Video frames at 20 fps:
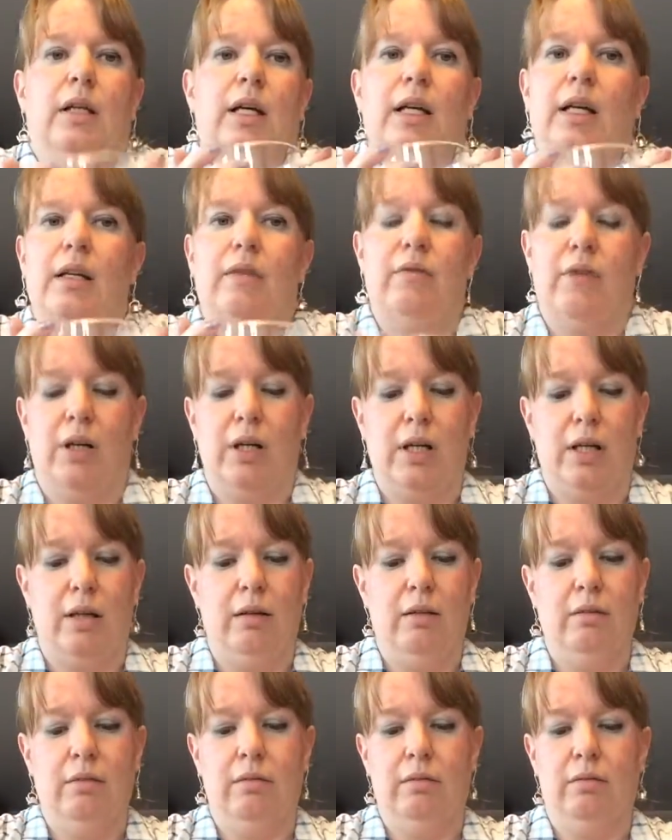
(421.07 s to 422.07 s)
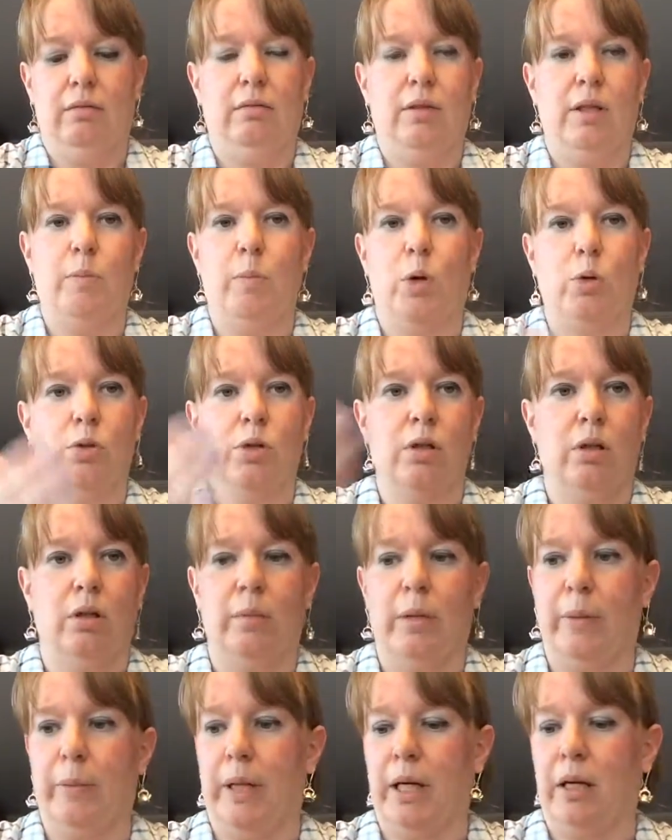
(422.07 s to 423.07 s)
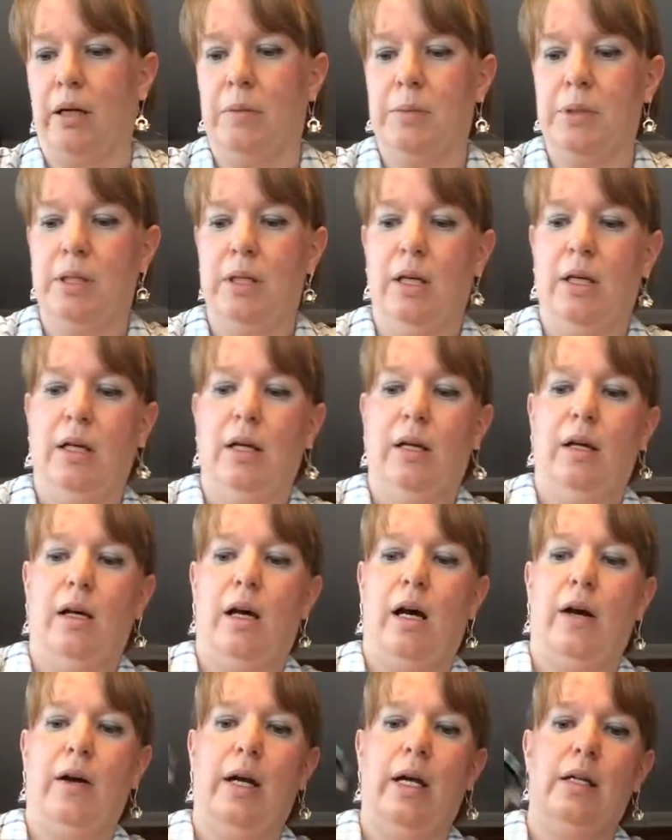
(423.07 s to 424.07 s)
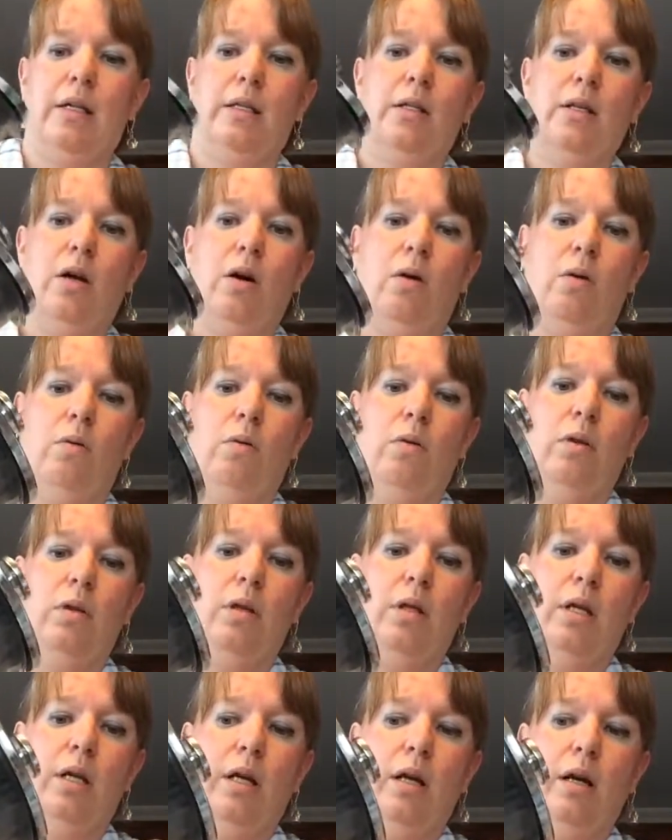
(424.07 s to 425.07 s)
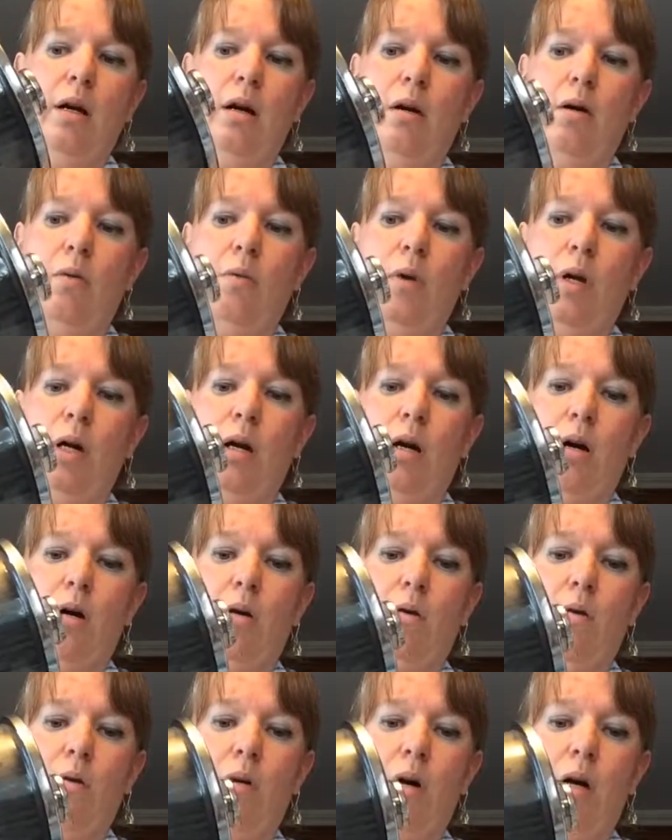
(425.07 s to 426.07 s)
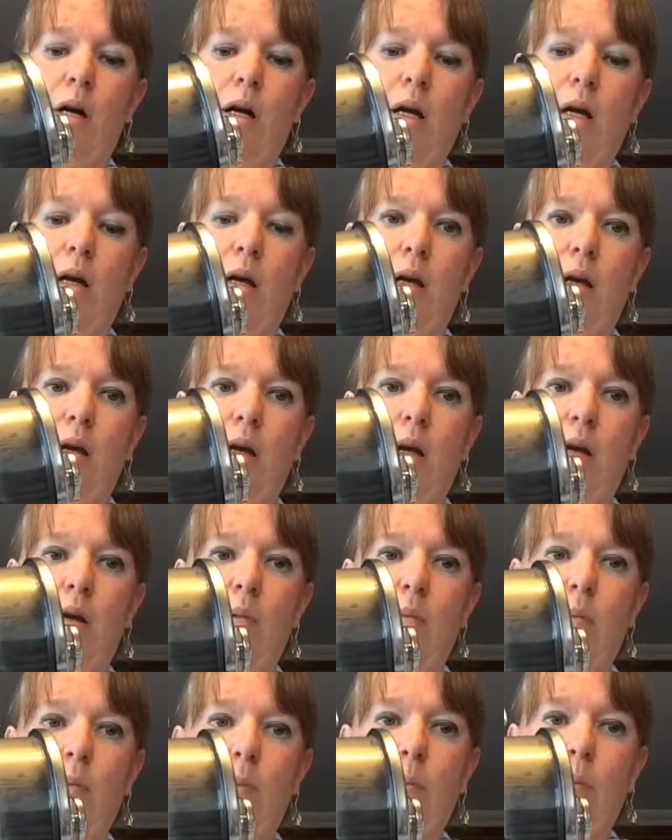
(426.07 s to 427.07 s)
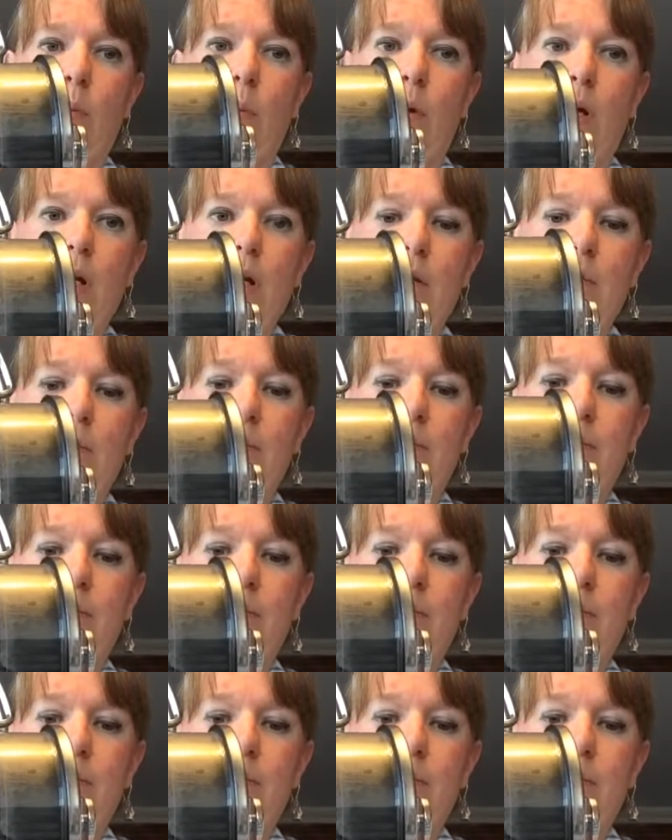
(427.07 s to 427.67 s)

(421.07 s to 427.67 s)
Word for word: Get very emotional about my cups. All right, so there we go, and pour it in.